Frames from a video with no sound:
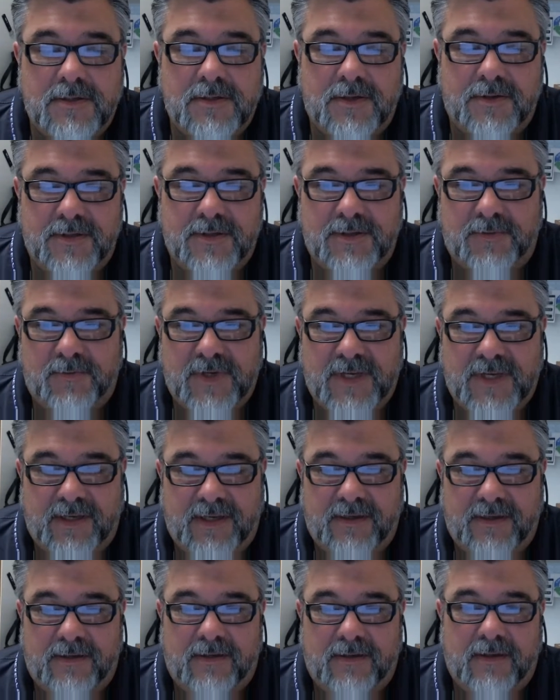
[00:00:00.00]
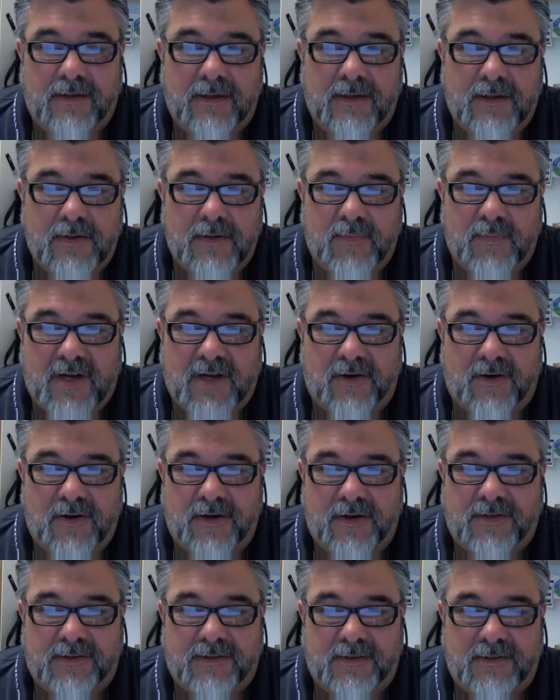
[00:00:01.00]
So this week, my
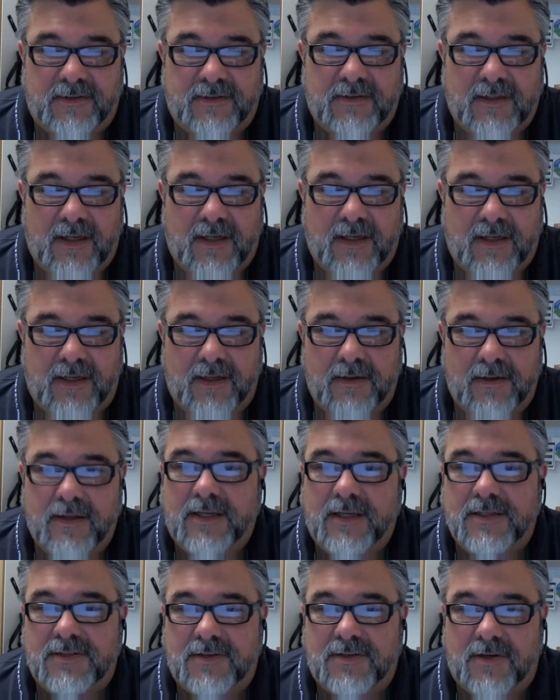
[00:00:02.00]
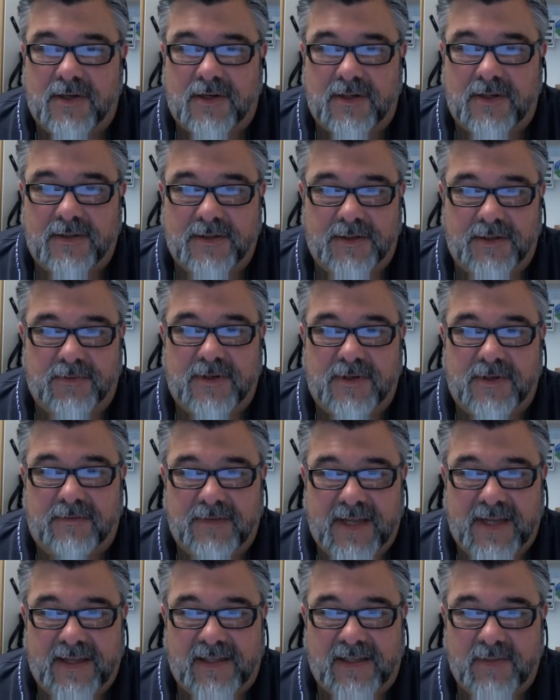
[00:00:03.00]
article is called The
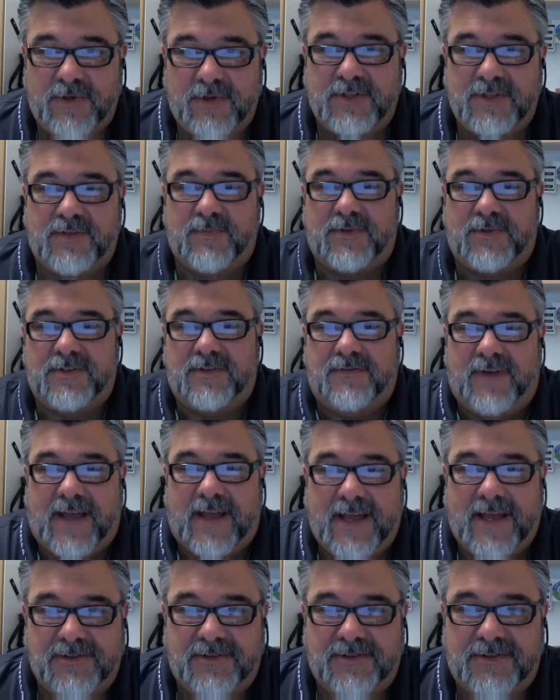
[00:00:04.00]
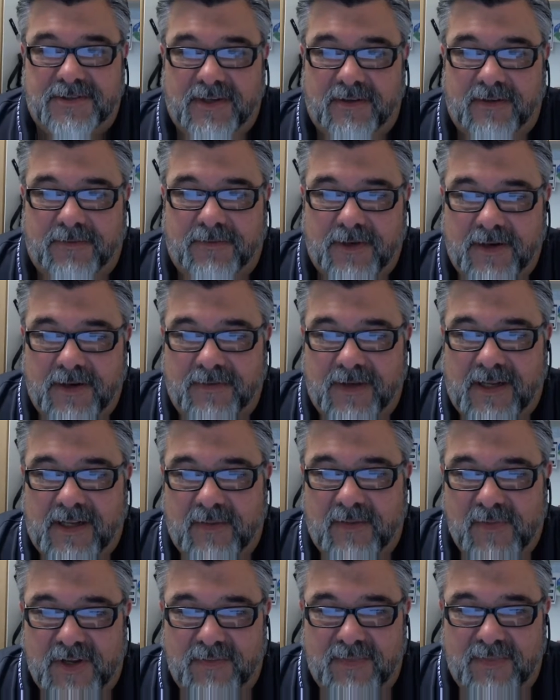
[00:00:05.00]
12 Daily Principles of Agile Software
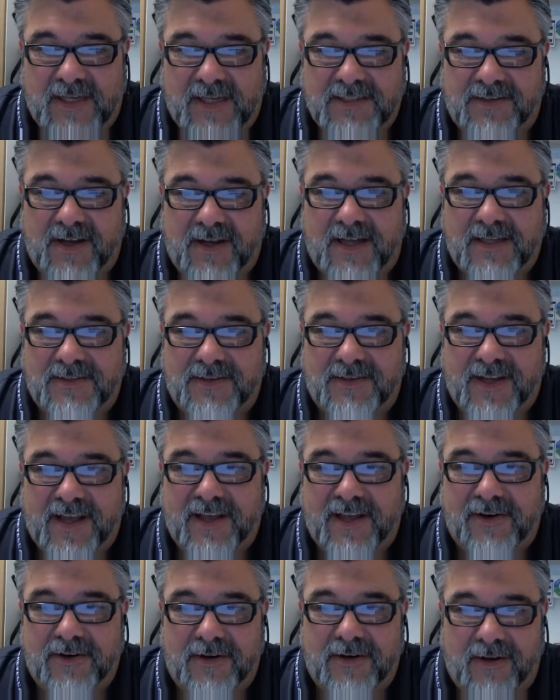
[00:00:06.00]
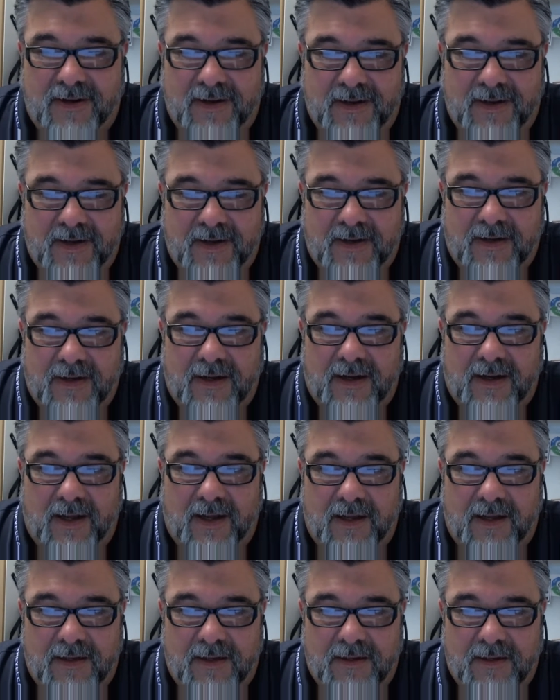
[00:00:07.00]
Development by Scott Steiner,
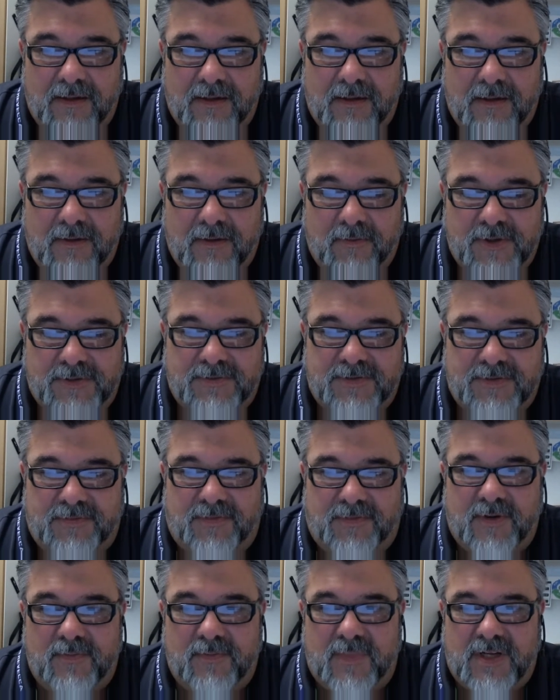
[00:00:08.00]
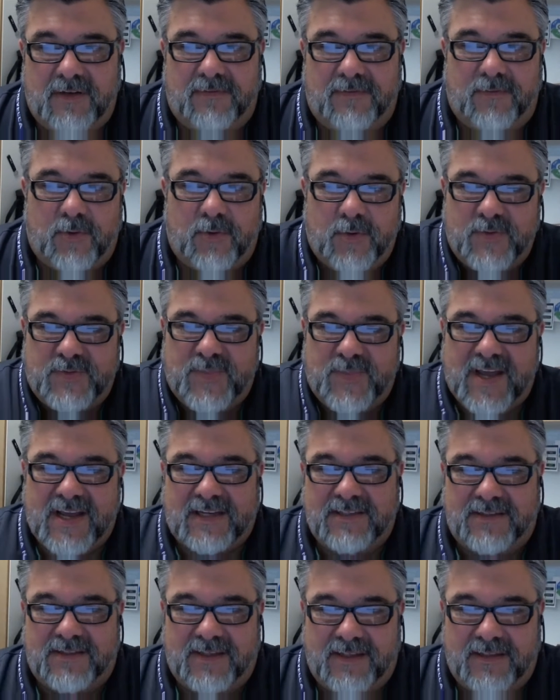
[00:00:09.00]
which was from Forbes
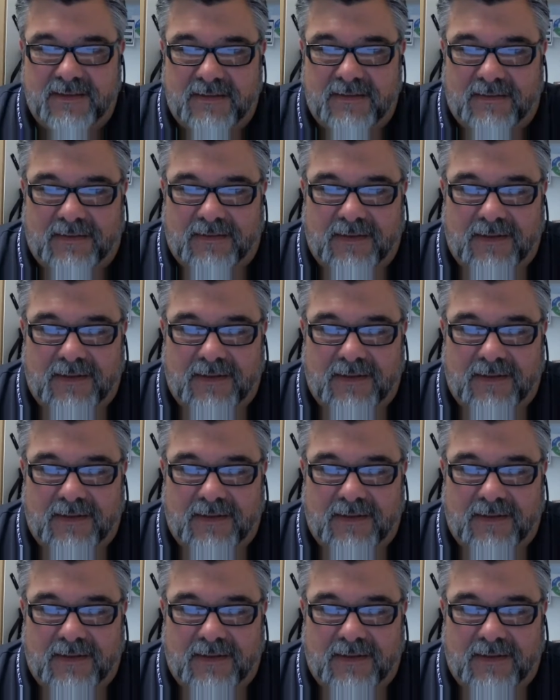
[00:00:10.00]
magazine.